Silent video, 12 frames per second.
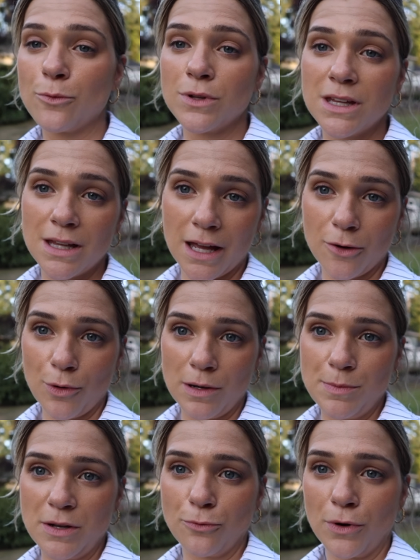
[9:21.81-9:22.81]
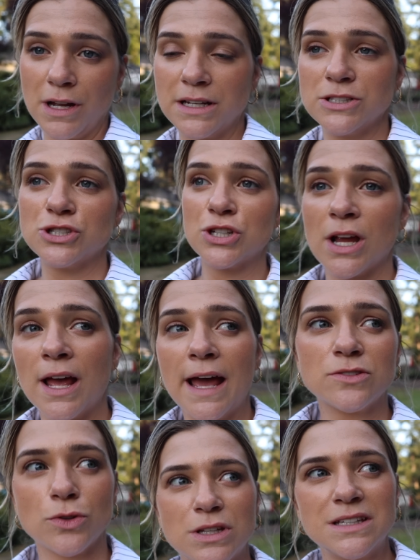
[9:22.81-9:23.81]
really like Redmond Ridge.
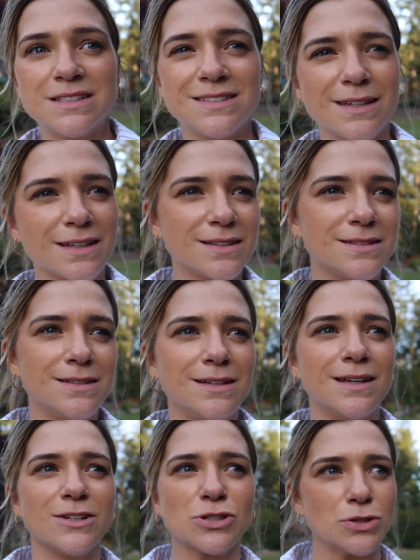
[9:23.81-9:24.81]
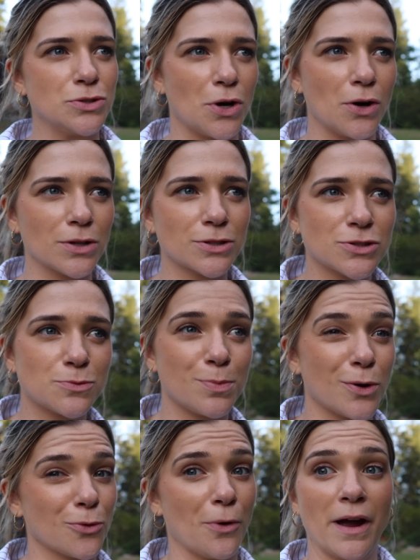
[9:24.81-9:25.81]
It's only $60-ish
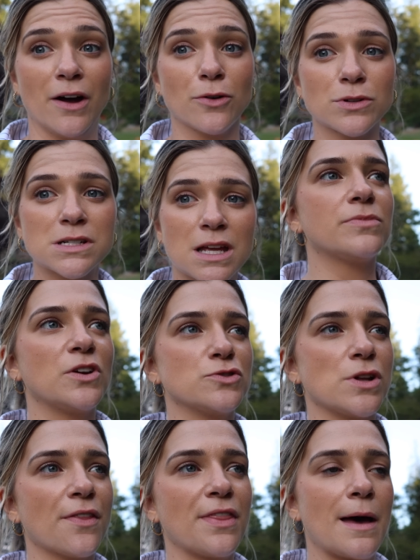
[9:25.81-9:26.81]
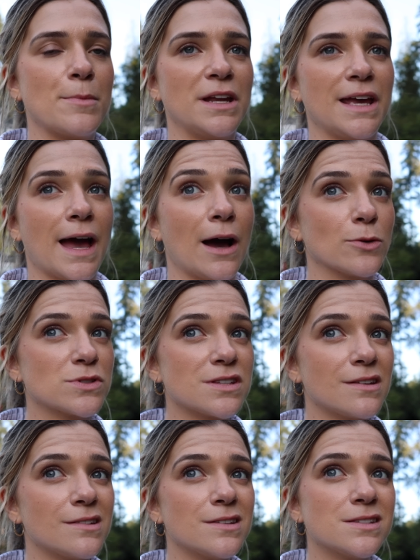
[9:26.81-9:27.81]
per round. There's not that many
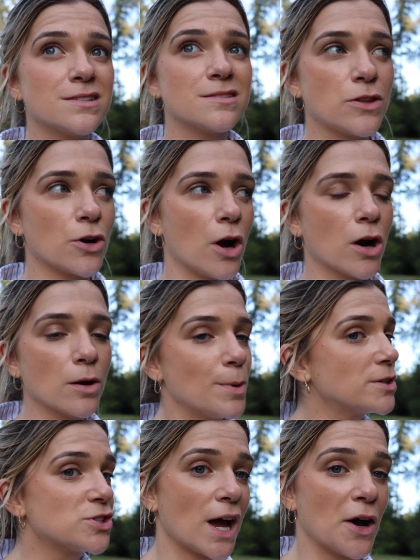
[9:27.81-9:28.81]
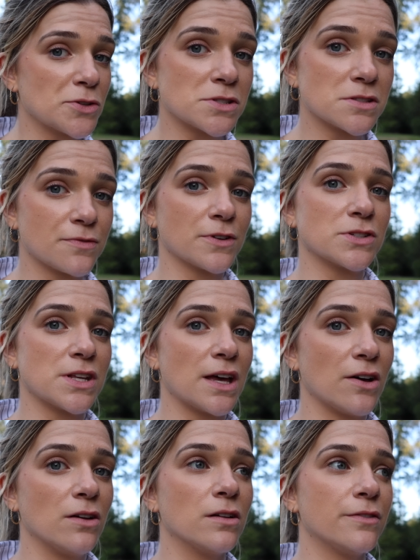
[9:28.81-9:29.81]
houses. There are a bunch of houses for
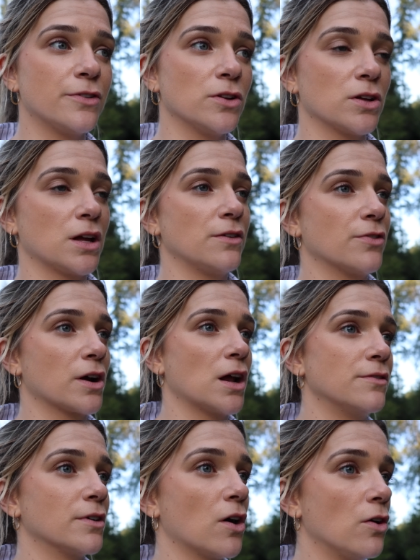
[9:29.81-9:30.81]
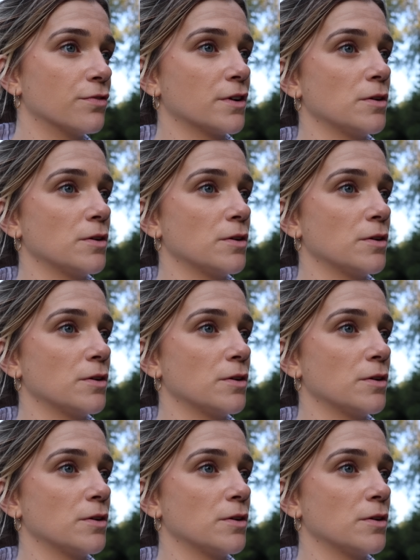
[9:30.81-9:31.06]
sale if you're looking for kind of a golf